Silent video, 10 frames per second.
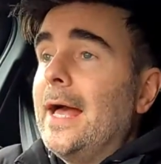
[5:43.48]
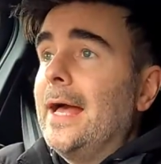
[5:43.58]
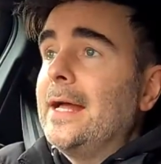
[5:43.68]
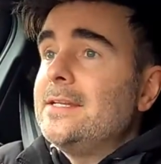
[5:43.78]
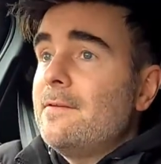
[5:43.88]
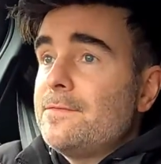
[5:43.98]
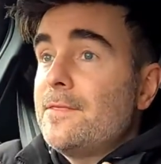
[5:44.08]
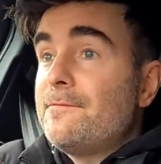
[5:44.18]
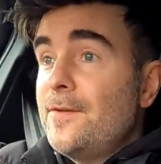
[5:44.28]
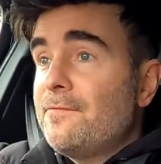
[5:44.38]
And
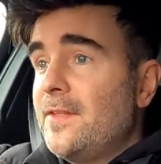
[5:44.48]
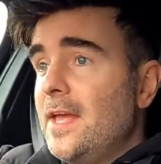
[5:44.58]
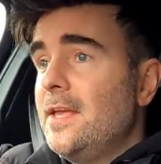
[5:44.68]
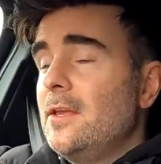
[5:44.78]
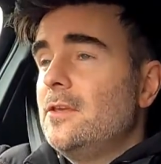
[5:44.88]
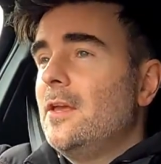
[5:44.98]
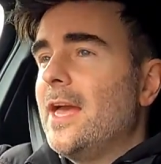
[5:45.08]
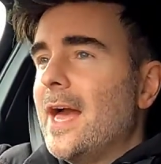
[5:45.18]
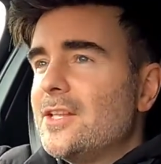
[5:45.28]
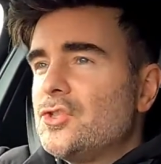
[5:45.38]
the 50, you
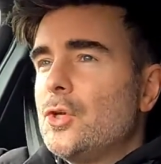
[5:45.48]
get